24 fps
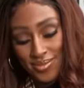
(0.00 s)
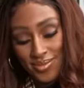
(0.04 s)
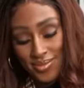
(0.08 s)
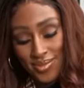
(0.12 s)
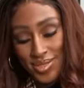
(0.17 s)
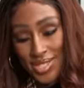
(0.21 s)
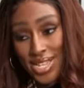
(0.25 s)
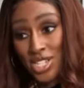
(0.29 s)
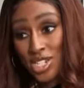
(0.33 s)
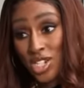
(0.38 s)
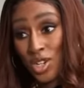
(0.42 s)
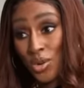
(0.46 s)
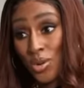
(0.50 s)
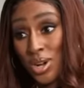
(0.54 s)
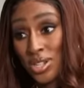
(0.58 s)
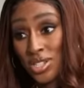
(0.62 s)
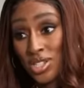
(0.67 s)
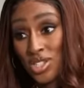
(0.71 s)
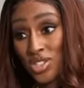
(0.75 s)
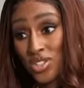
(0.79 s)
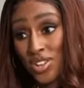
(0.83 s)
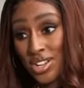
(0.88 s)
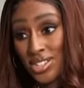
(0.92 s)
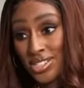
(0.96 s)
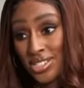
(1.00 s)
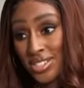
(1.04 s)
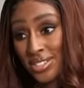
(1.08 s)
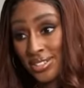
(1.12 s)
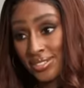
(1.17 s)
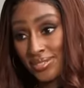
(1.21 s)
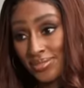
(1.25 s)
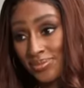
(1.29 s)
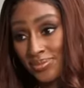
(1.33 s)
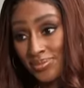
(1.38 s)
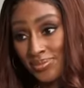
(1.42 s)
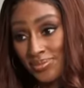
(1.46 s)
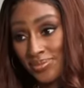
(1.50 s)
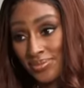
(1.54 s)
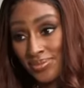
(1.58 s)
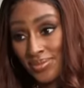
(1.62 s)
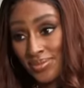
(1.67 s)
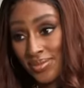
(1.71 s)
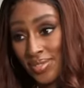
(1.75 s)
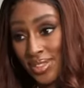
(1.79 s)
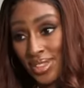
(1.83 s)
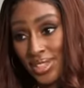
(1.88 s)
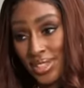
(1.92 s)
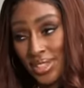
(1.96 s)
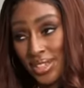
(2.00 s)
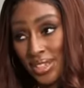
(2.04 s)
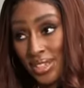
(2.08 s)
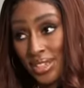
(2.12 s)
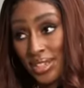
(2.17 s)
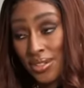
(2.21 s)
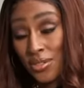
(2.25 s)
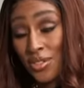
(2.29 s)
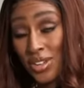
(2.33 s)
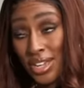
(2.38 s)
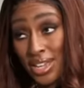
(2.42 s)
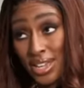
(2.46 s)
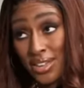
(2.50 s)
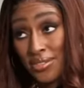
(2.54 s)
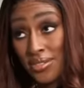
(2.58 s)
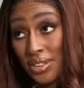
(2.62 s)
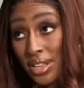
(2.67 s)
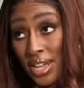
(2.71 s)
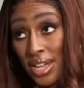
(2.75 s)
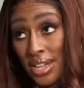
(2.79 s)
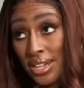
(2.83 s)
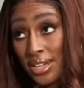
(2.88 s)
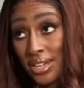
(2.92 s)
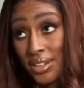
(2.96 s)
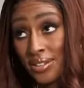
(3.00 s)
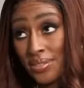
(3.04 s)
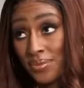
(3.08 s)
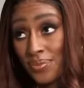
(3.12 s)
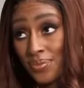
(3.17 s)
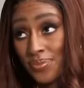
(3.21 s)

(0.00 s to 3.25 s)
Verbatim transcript: it's actually quite distressing. Mm. For, it's like,